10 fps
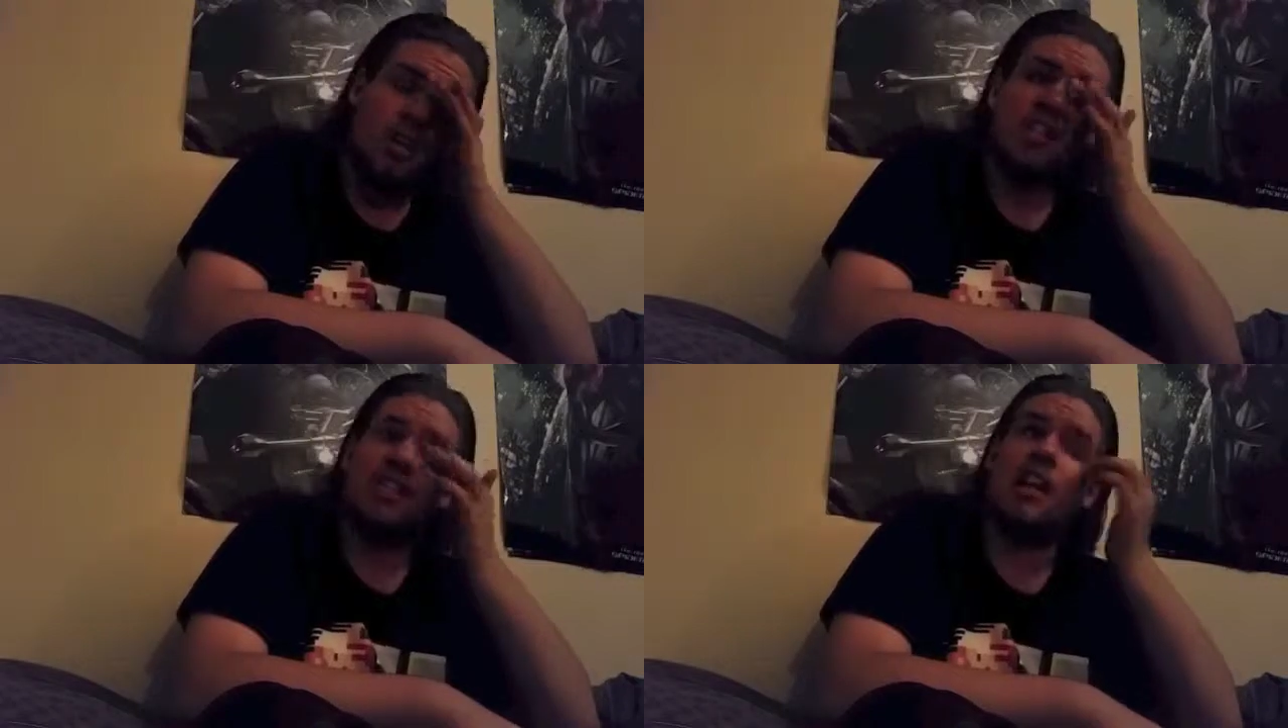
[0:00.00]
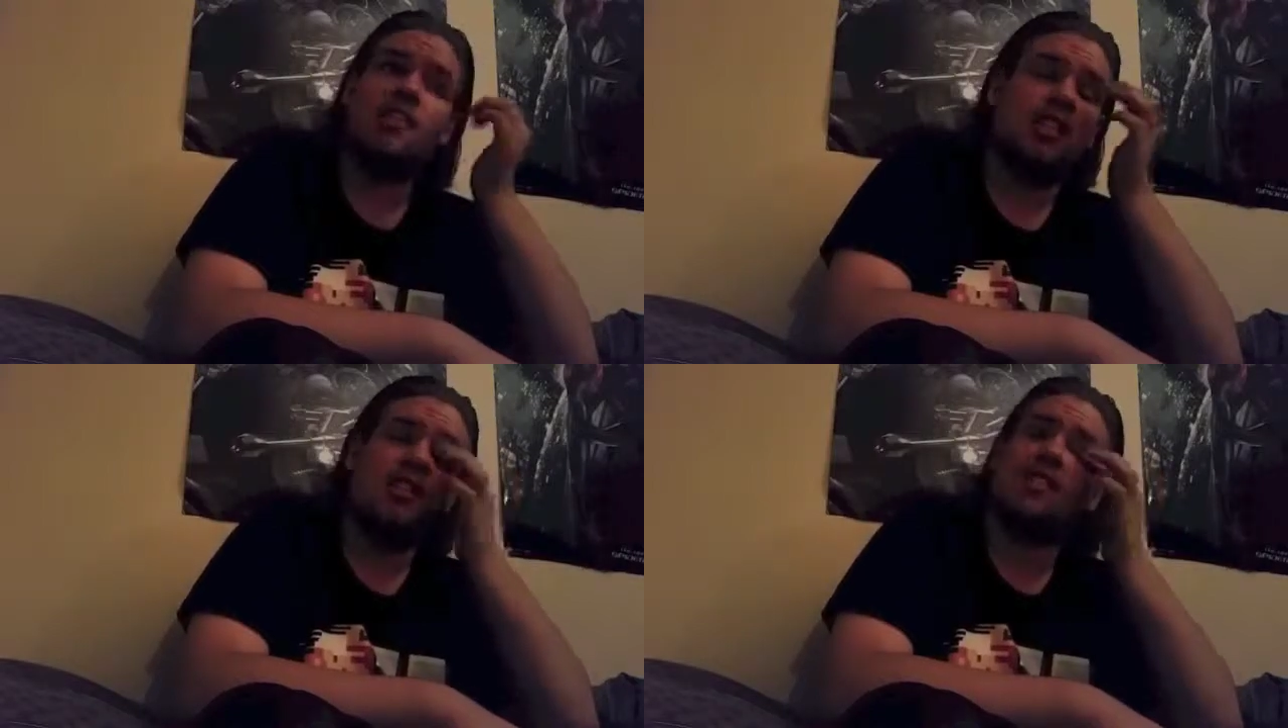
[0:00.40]
That's
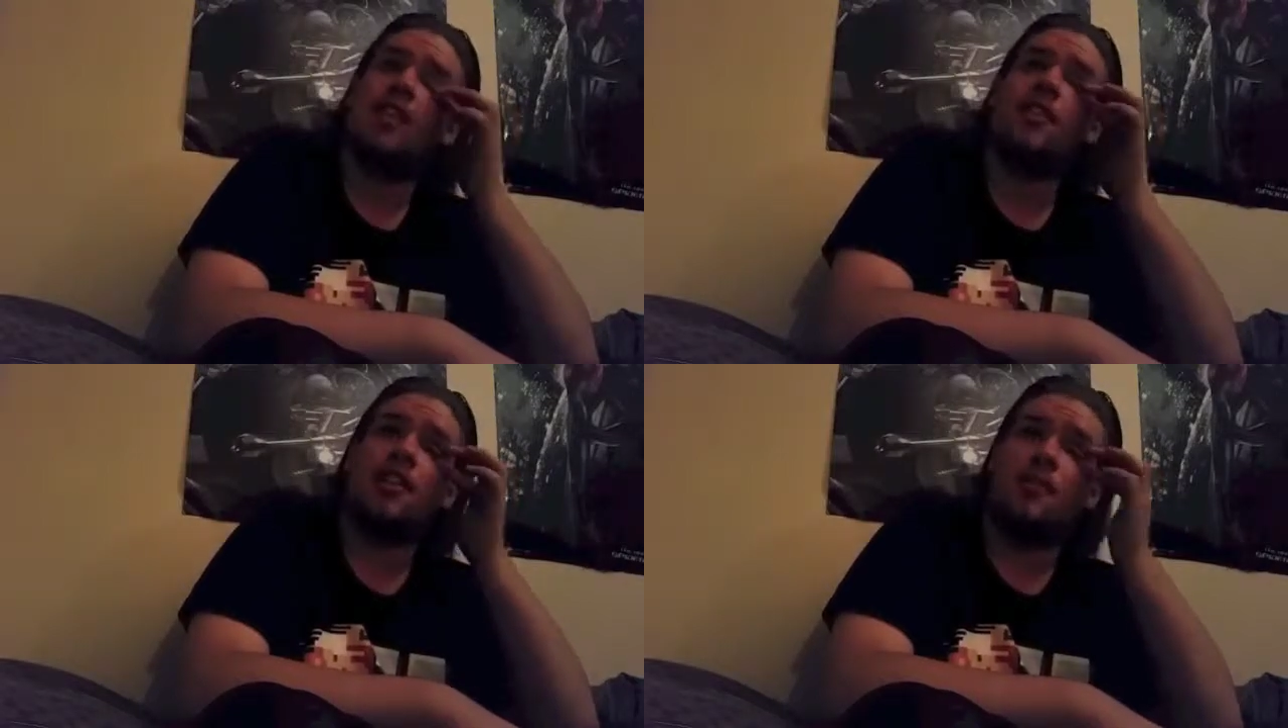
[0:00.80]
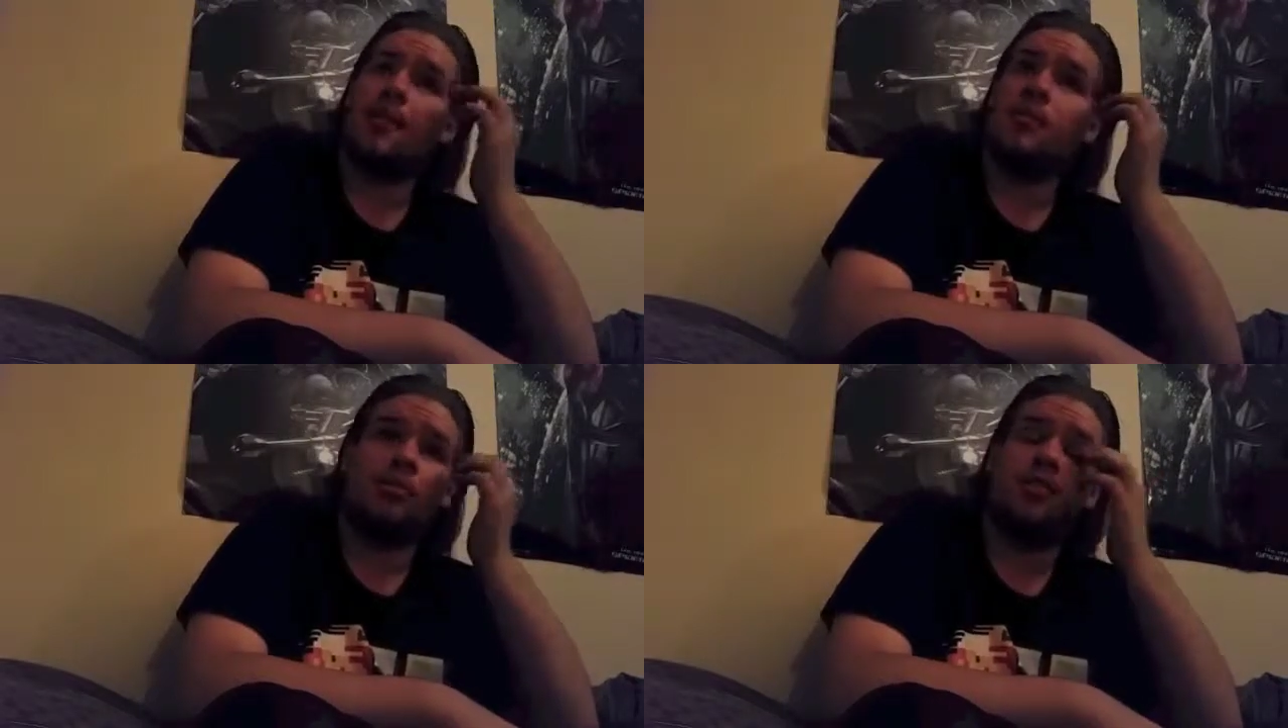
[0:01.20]
another thing
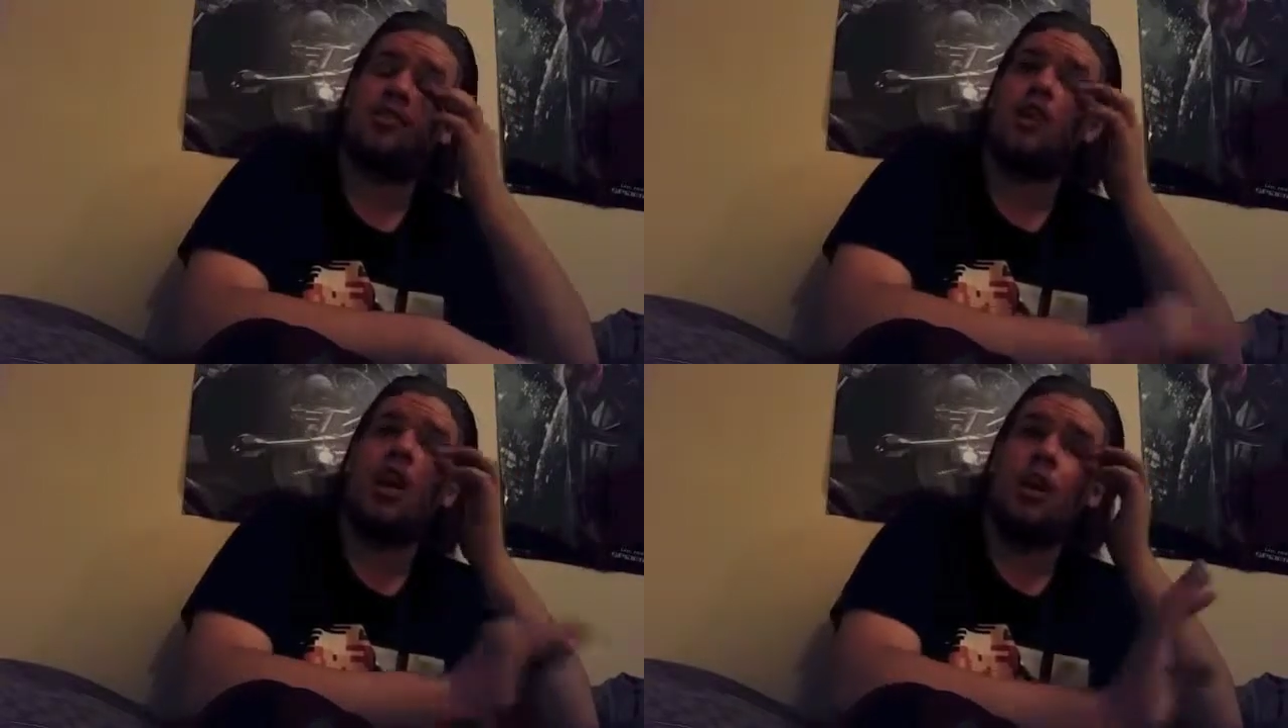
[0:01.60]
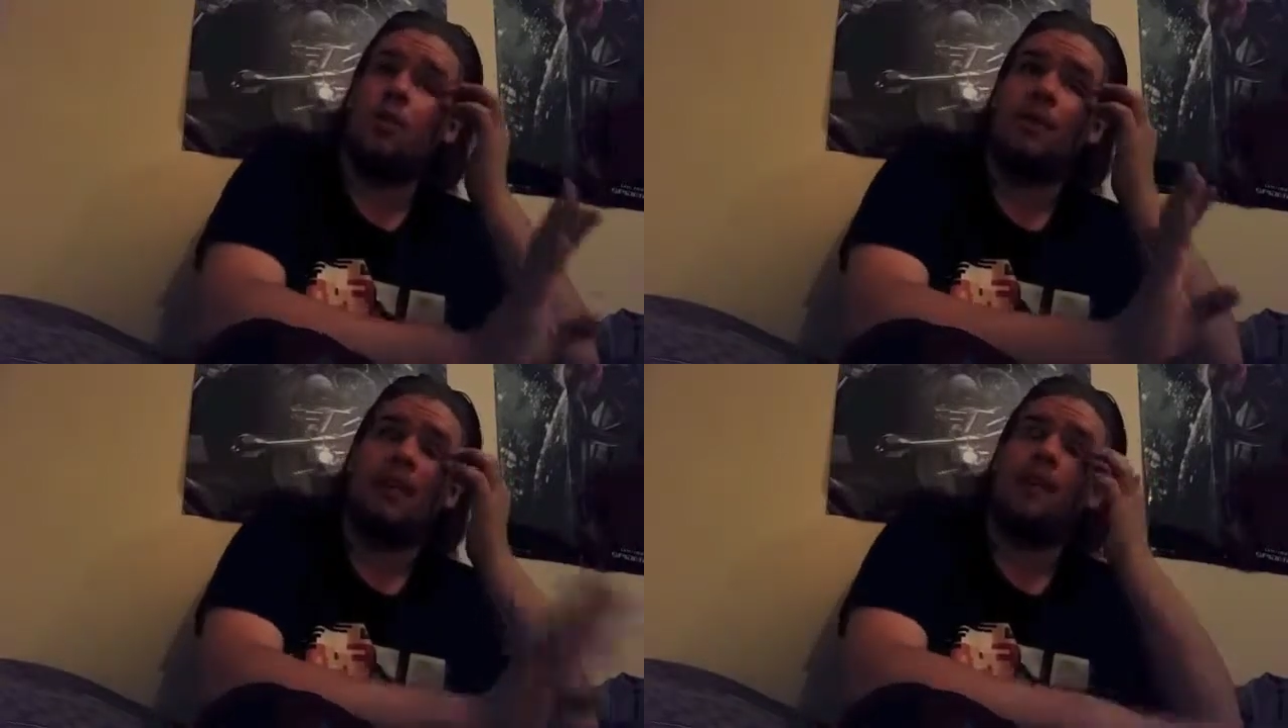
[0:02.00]
about my reviews. I
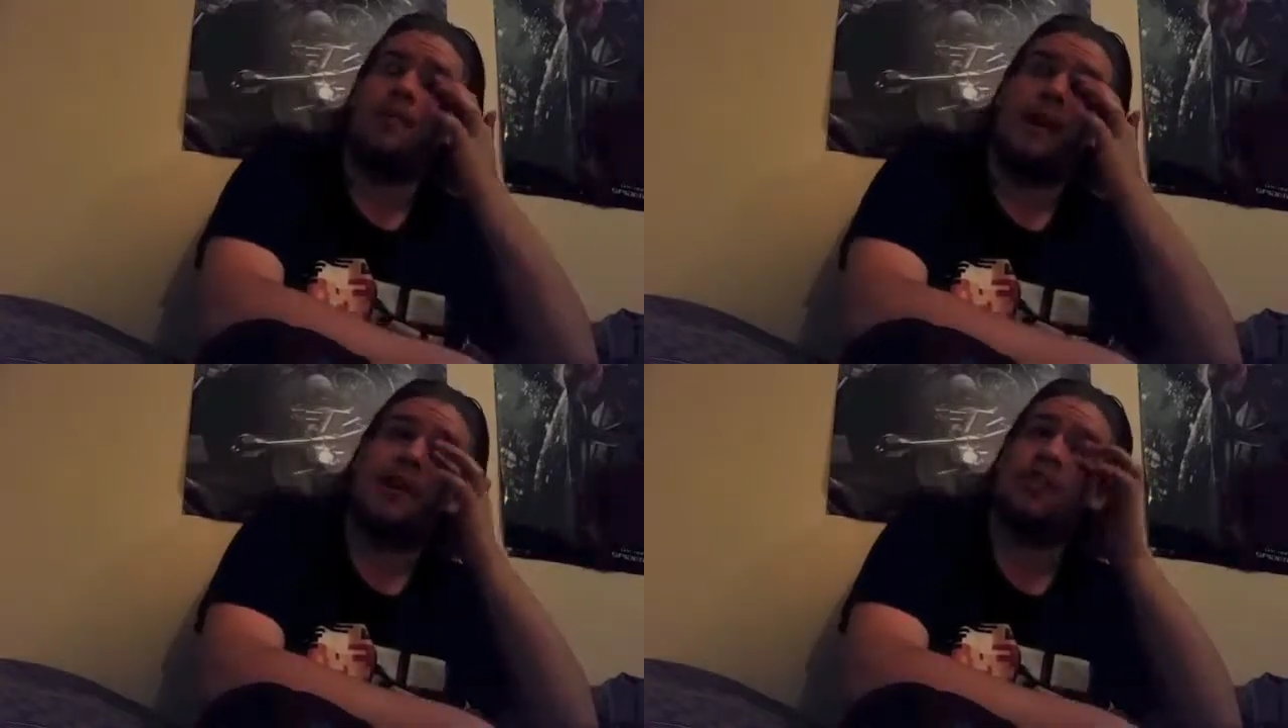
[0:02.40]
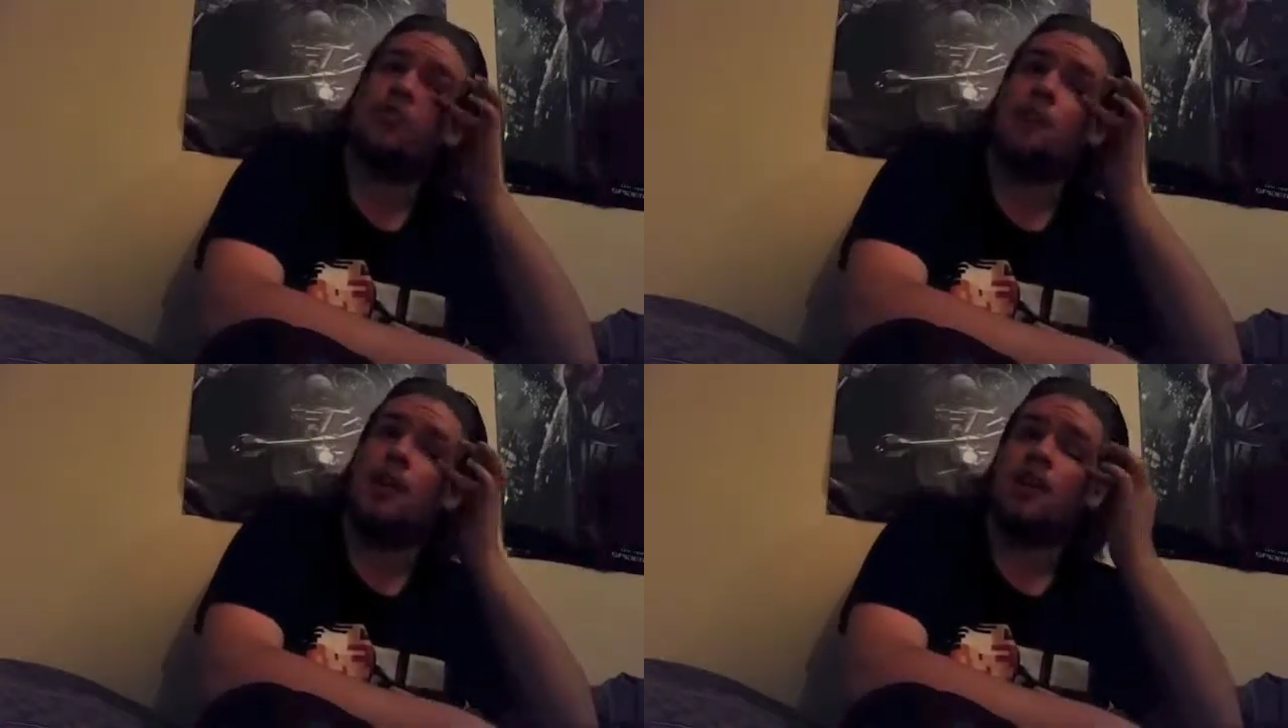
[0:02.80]
don't want to give away
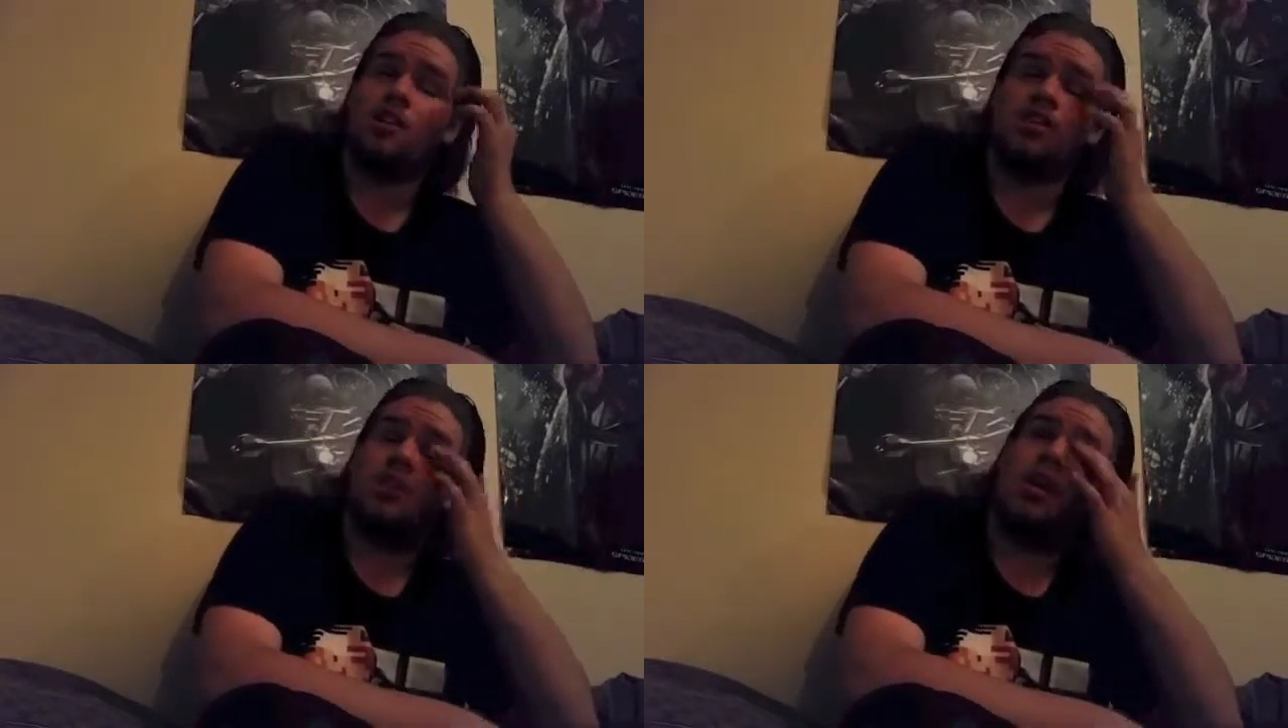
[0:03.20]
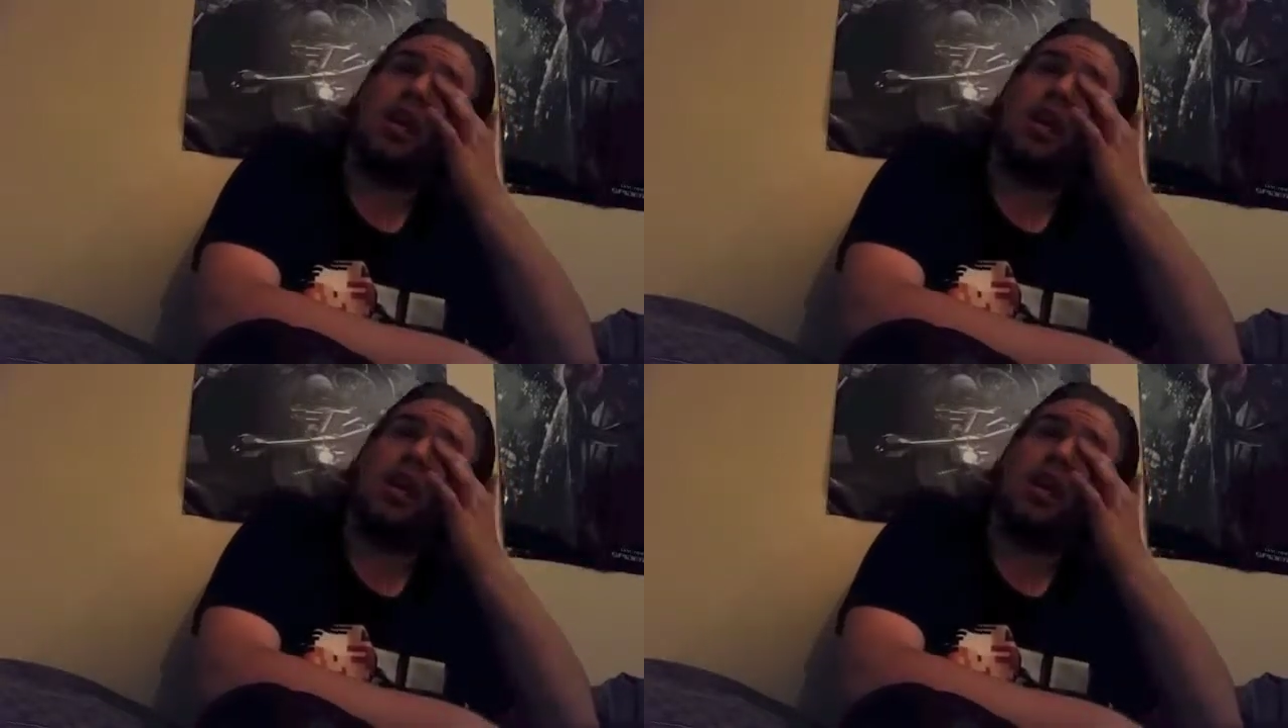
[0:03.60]
too much.